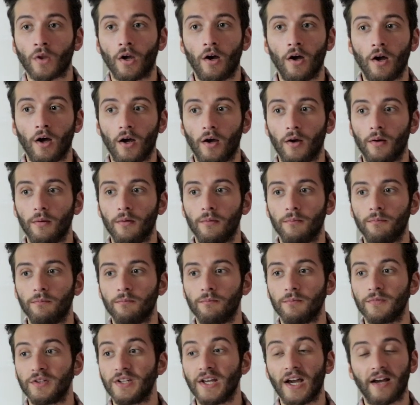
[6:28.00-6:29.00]

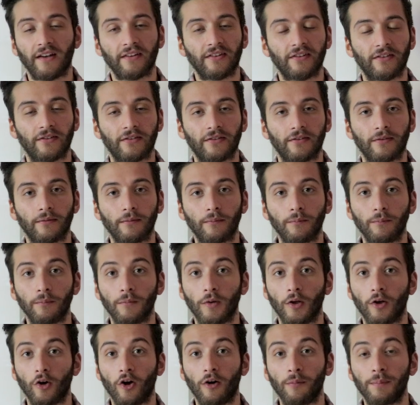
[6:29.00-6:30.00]
Um, yes,
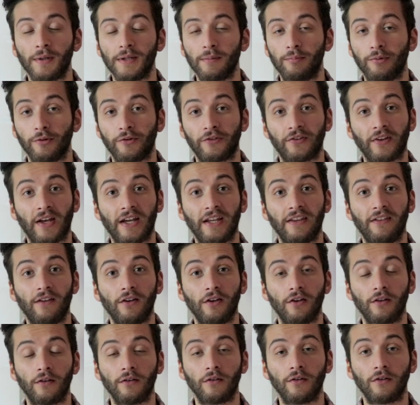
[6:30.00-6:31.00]
a lot of people say
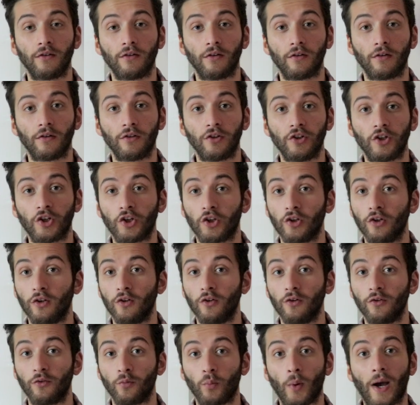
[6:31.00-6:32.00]
that you can
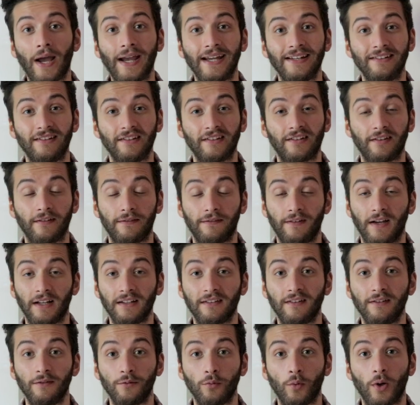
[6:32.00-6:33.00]
lose weight and it's an
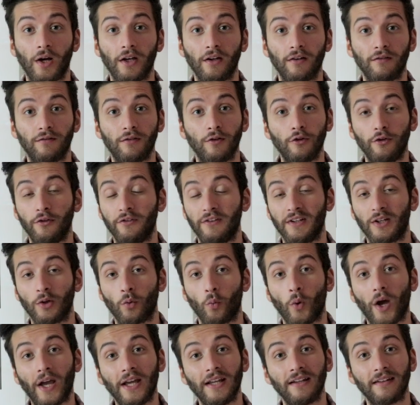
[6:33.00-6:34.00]
effective way of
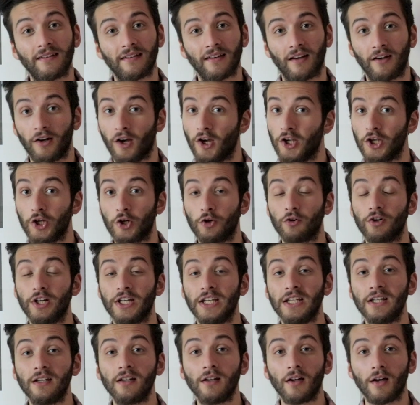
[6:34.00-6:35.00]
losing weight and I
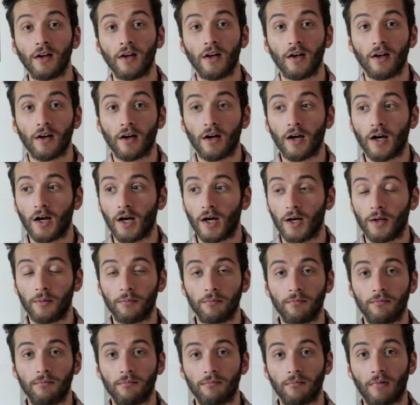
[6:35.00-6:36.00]
agree.
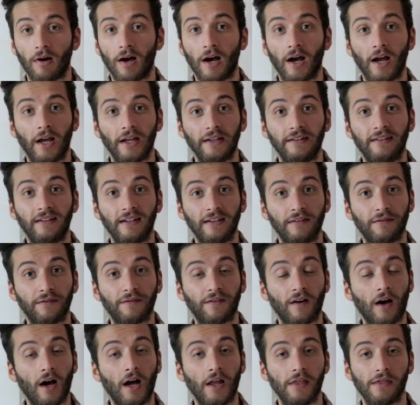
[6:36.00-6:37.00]
Um, I did
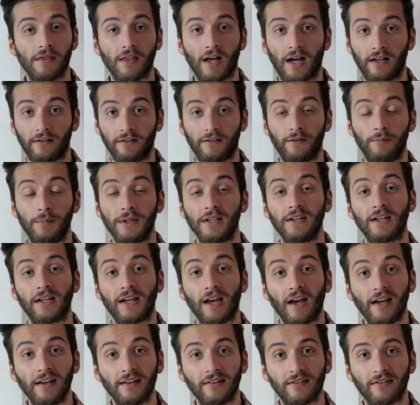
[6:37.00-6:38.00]
find that to be the
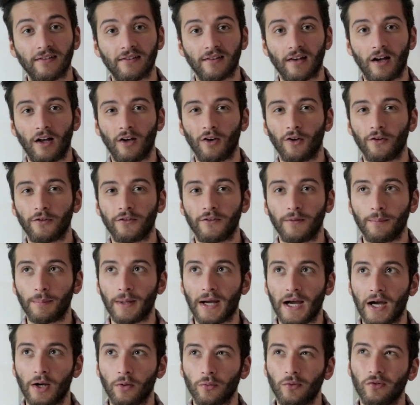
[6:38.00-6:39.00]
case. I lost
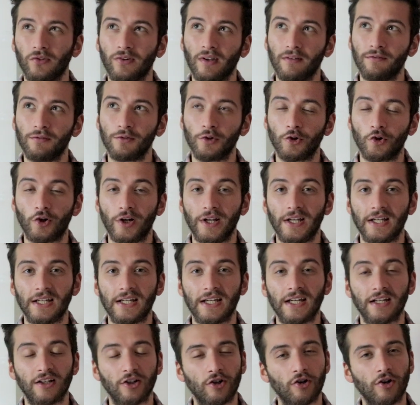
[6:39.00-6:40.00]
about seven or
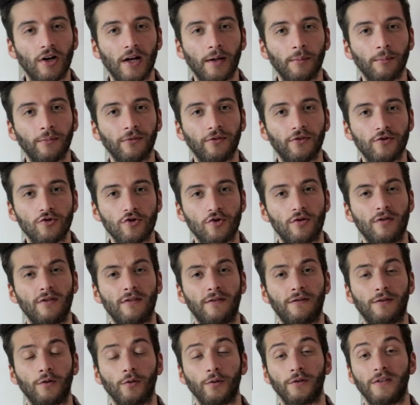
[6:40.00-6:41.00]
eight kilograms during
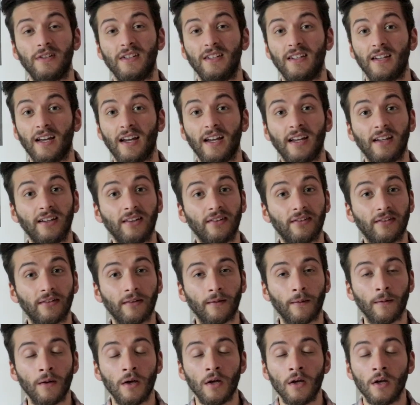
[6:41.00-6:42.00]
the 14
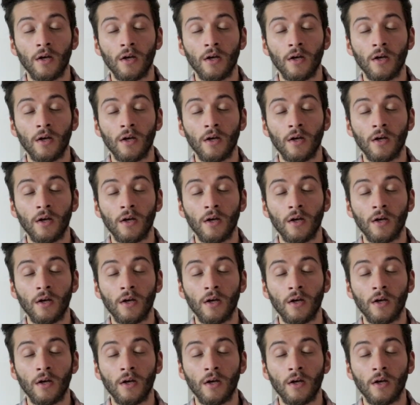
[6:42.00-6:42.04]
days.